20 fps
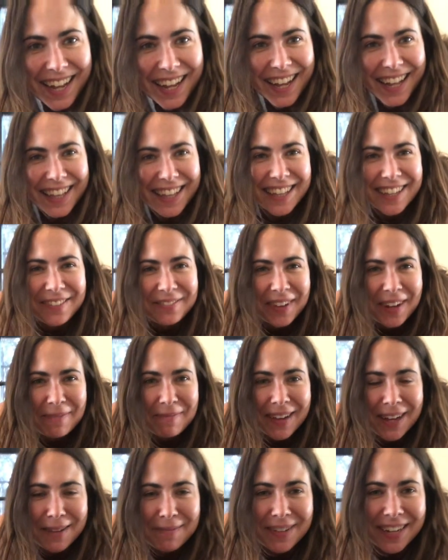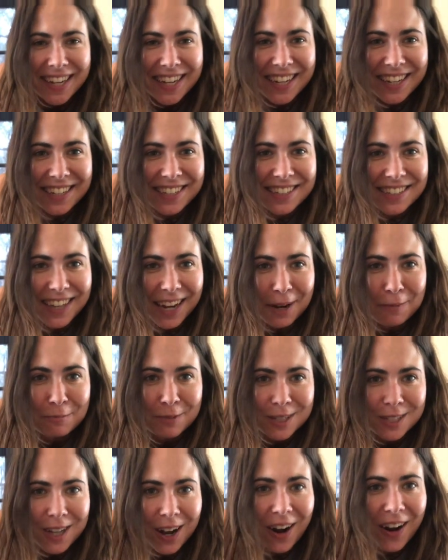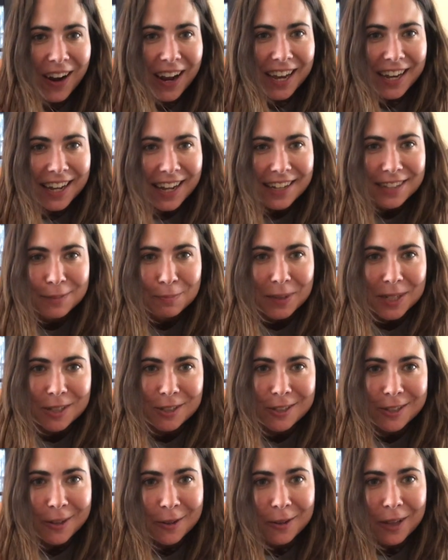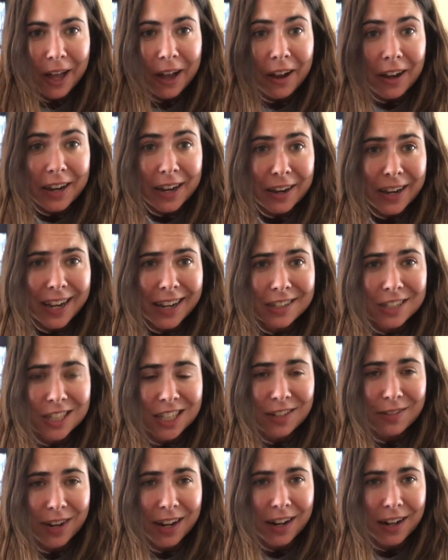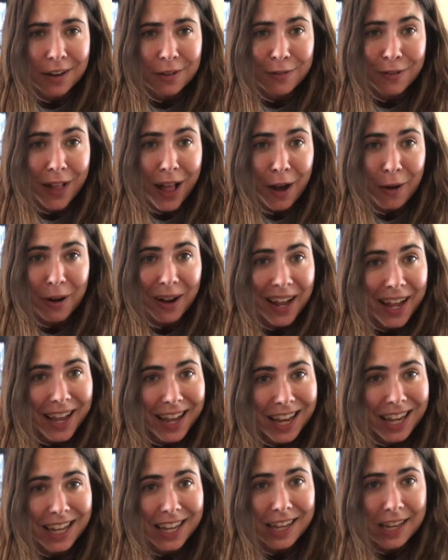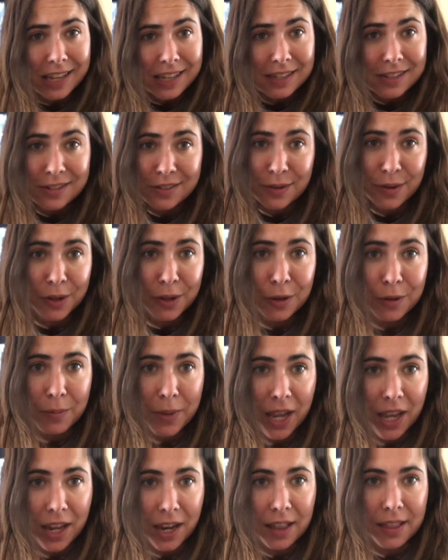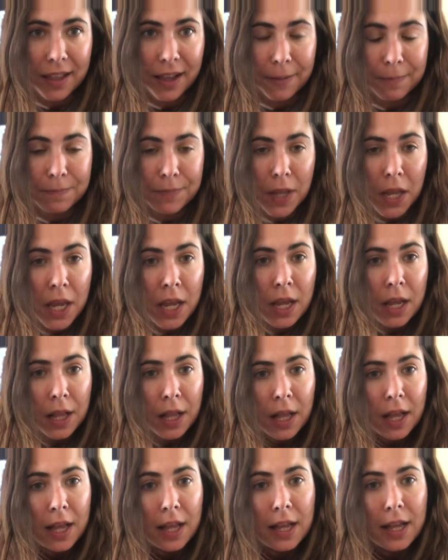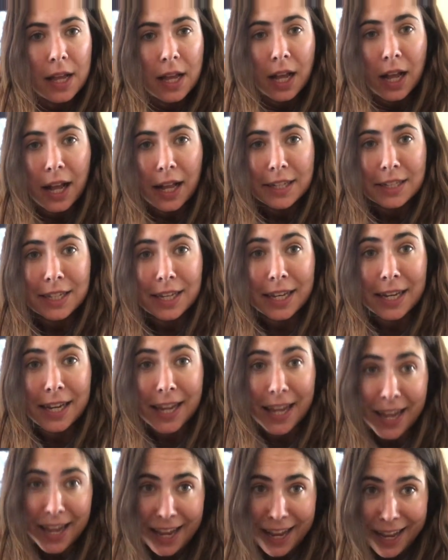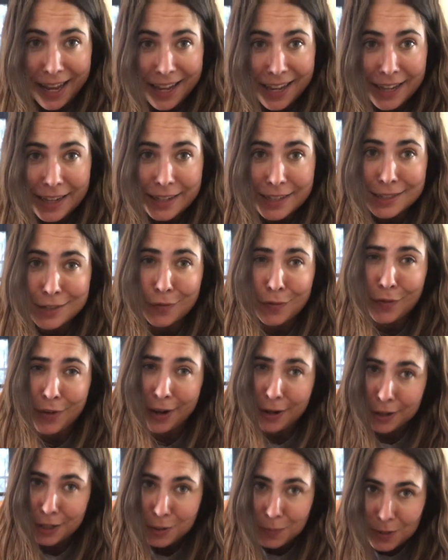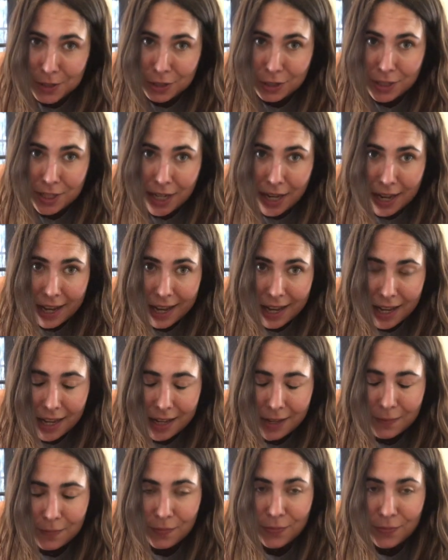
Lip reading: Hello, my babies. I'm sorry it has been so long. I actually ran out of flour and yeast, so I couldn't make anything. Today is a very special day.